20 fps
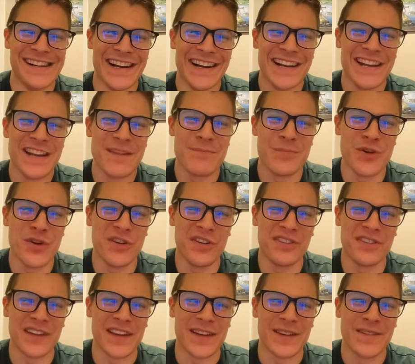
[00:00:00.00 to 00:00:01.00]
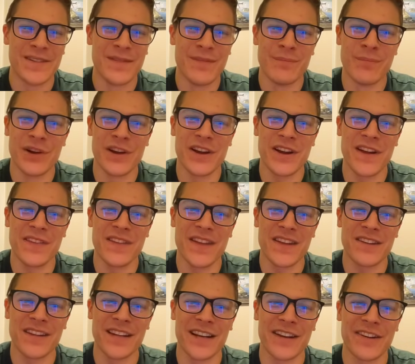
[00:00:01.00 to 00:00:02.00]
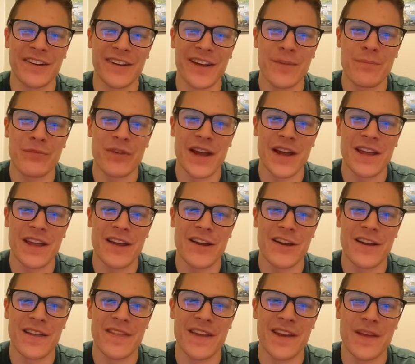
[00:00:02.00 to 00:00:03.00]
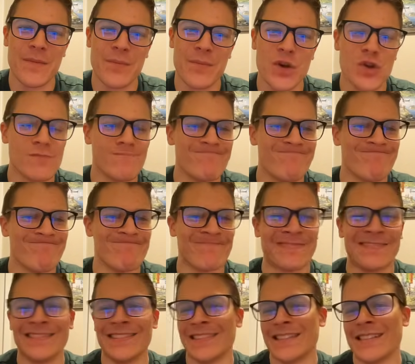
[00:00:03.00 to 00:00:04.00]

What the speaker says: He didn't boosty. Put it on this little skip right here, and then you